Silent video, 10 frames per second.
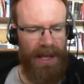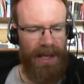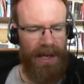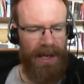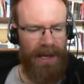
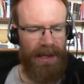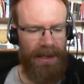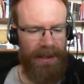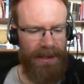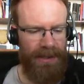Uh,
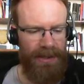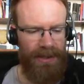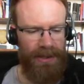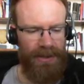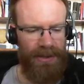
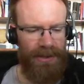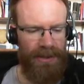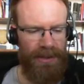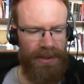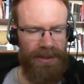
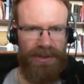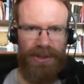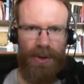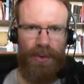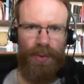
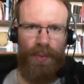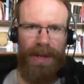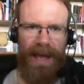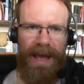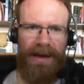so we
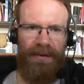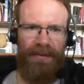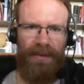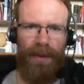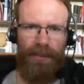have
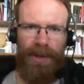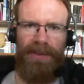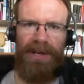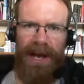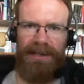a prima
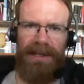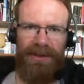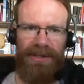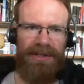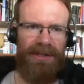nocti,
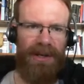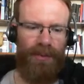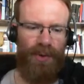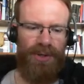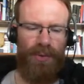this uh,
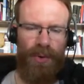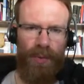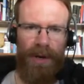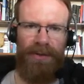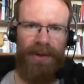ritual where
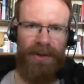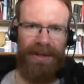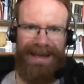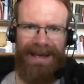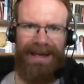the, the
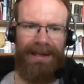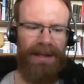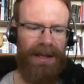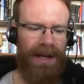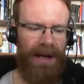king,
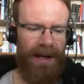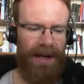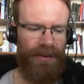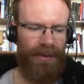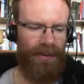uh,
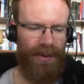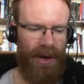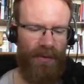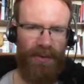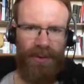the, the
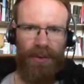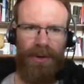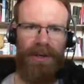overlord,